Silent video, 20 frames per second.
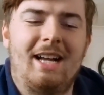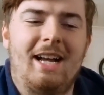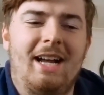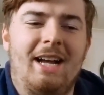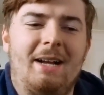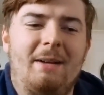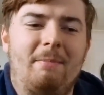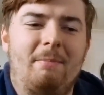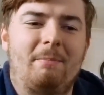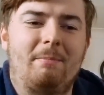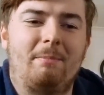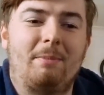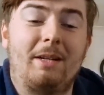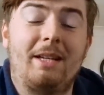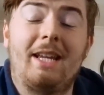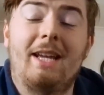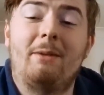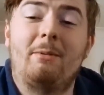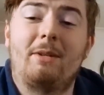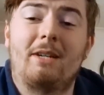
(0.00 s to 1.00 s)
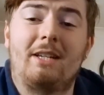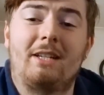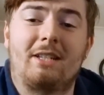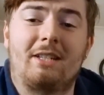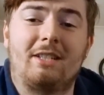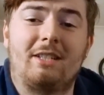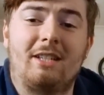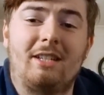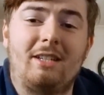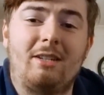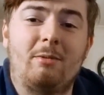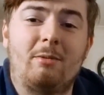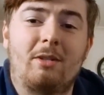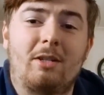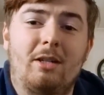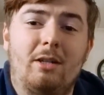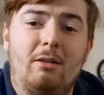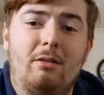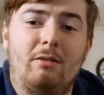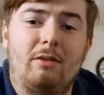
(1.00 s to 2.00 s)
Um, but yeah, we're going to continue
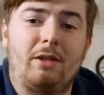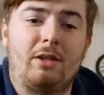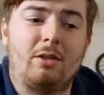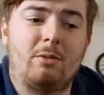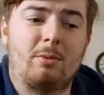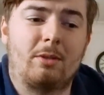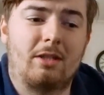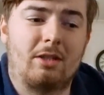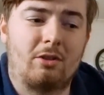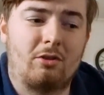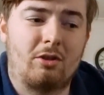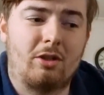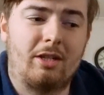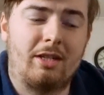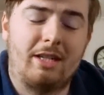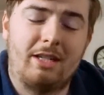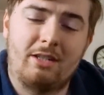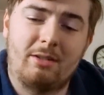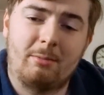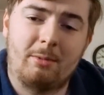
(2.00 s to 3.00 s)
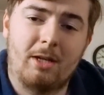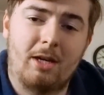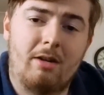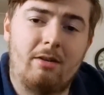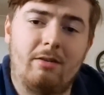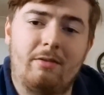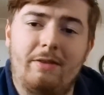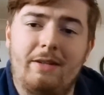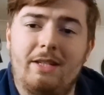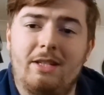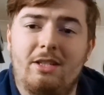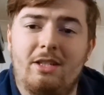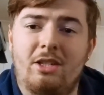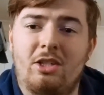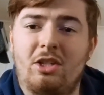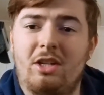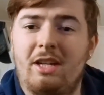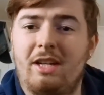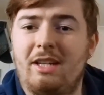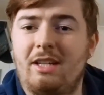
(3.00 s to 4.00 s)
with car reviews. We're going to try and hit some car events
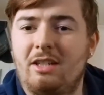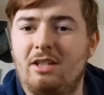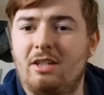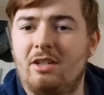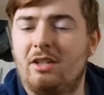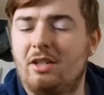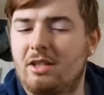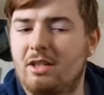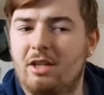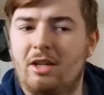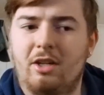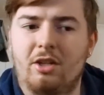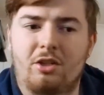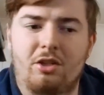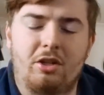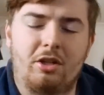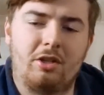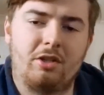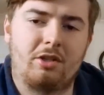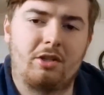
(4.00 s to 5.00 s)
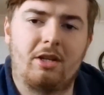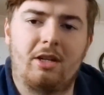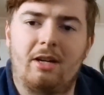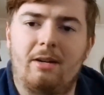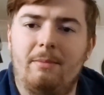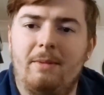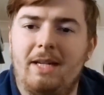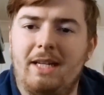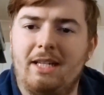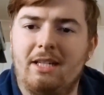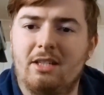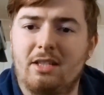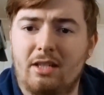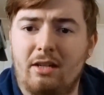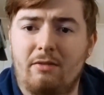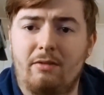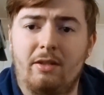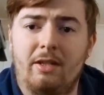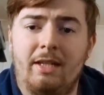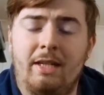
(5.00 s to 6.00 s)
this year, you know, like car shows, car meets,
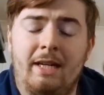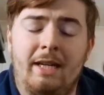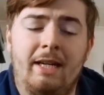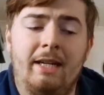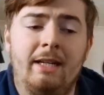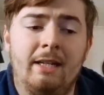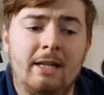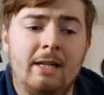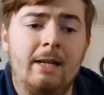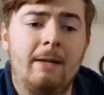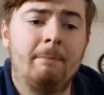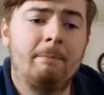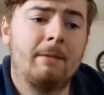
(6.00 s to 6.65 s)
stuff like that.